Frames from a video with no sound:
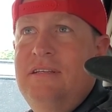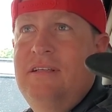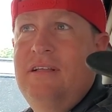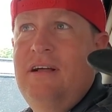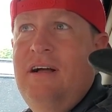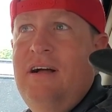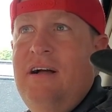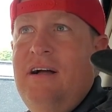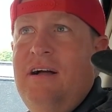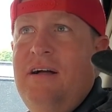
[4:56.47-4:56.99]

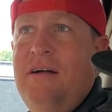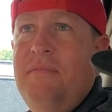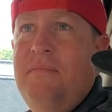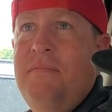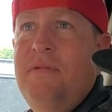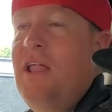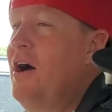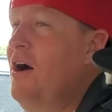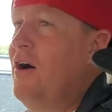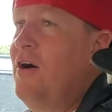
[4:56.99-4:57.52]
Um,
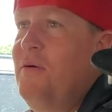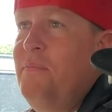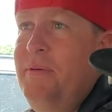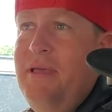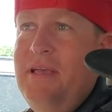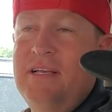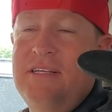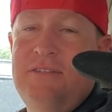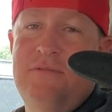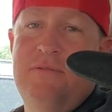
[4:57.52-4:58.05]
no,
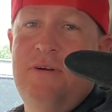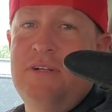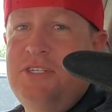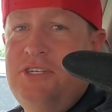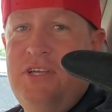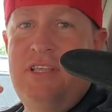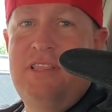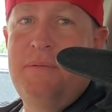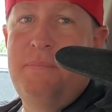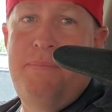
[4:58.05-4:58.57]
because once
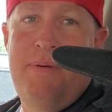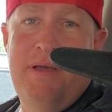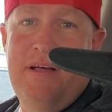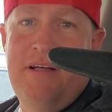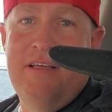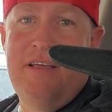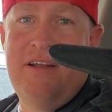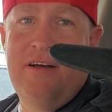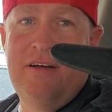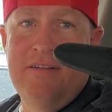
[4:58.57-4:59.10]
you eat the
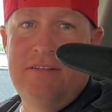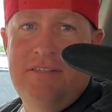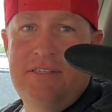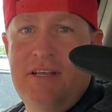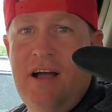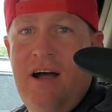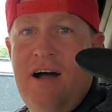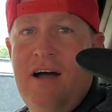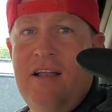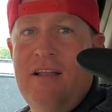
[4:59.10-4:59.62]
pill, you know it's, it's
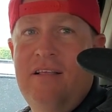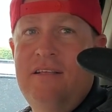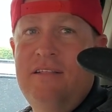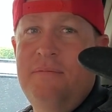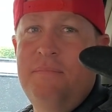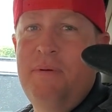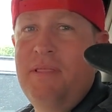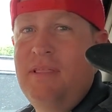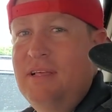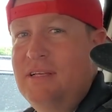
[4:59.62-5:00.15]
gone.
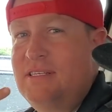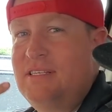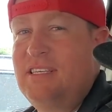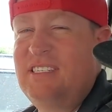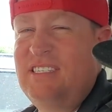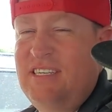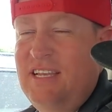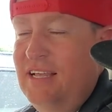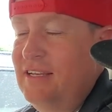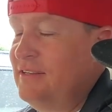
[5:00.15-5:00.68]
gone. But this yeah.
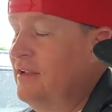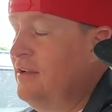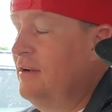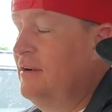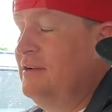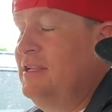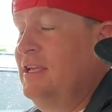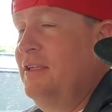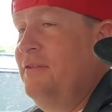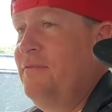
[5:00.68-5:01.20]
stays on
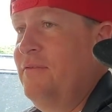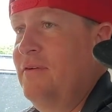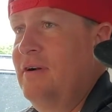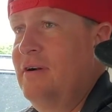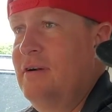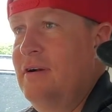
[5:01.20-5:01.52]
your teeth for